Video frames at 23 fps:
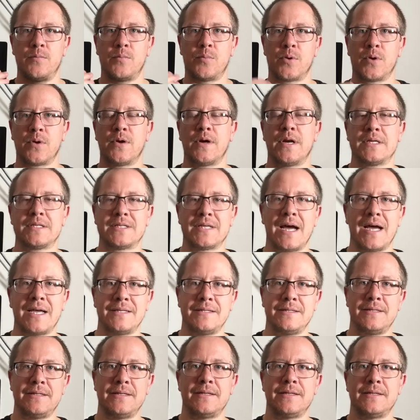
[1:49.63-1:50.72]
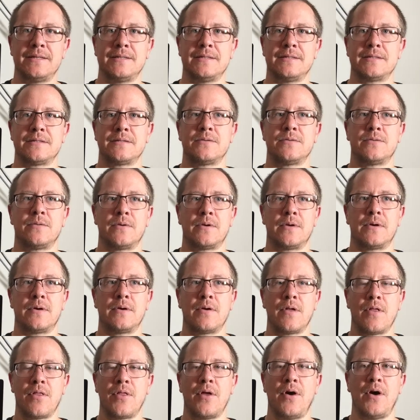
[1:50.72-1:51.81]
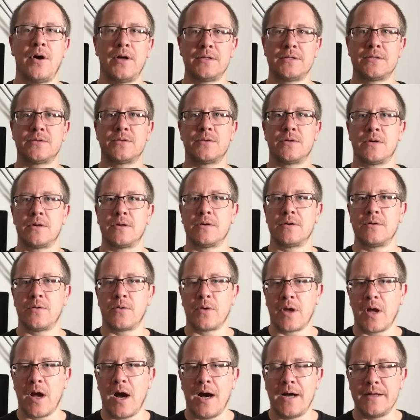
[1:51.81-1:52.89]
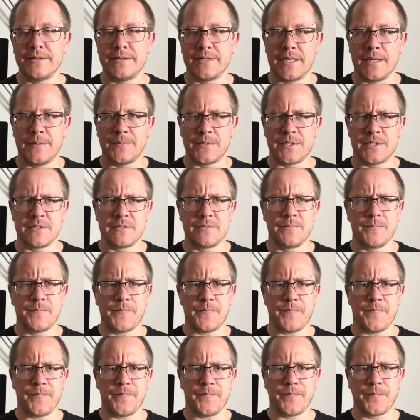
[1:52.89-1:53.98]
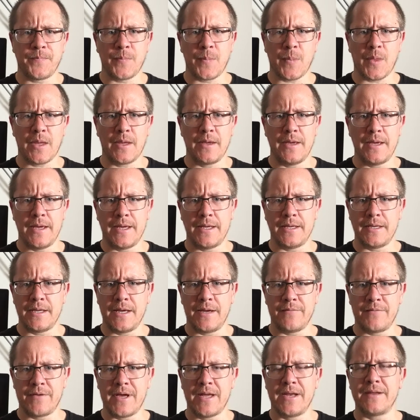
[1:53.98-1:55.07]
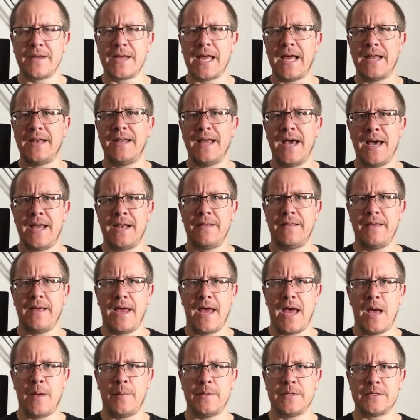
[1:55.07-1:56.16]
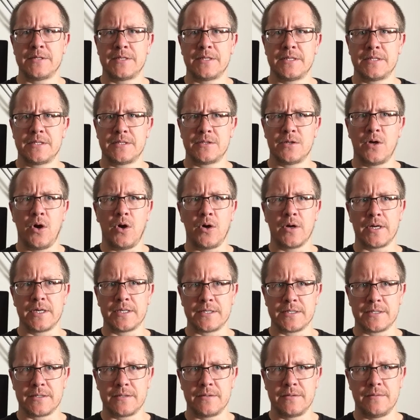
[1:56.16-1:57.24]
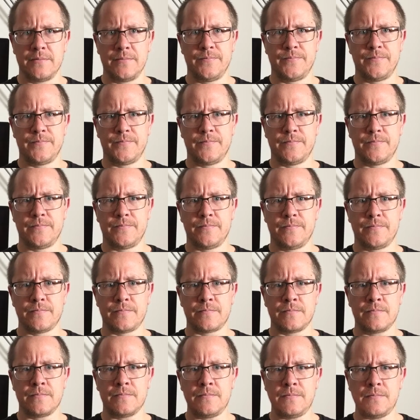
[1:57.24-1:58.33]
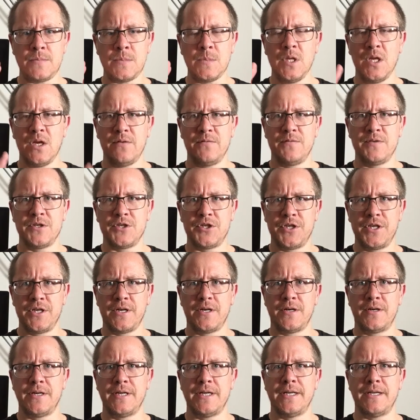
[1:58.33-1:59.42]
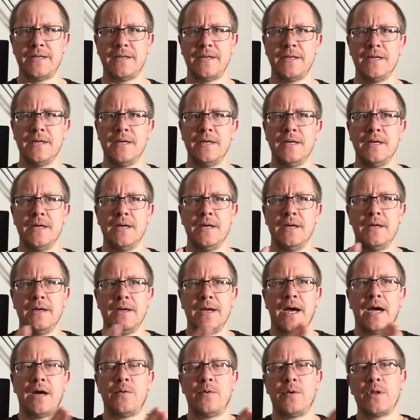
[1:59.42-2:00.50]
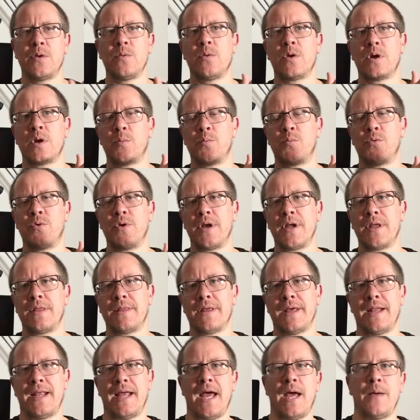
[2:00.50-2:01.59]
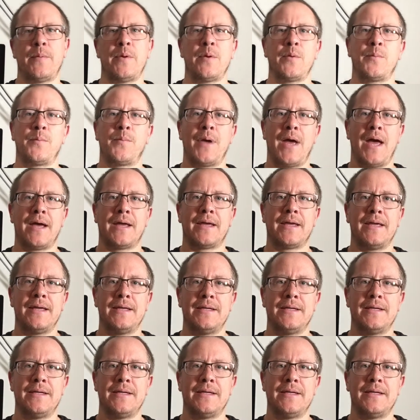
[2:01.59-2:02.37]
progress ideas or thoughts or concepts. And I've kind of gotten out of that habit since August of this year. And I really want to bring that habit back